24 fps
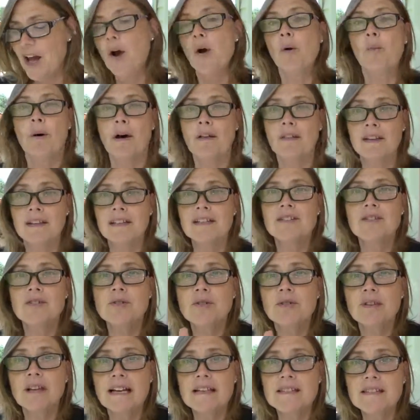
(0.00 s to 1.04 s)
While the
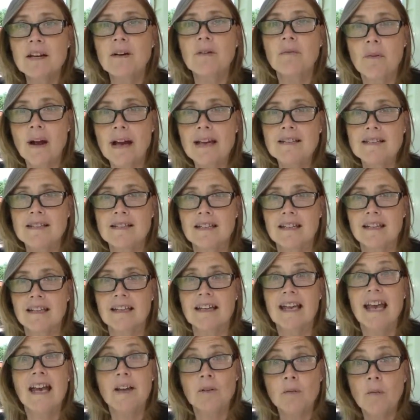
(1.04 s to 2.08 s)
Israelites are resting
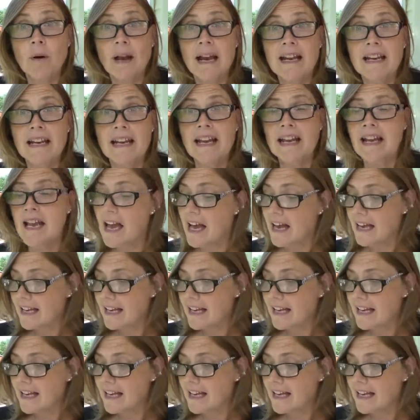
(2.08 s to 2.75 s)
and waiting,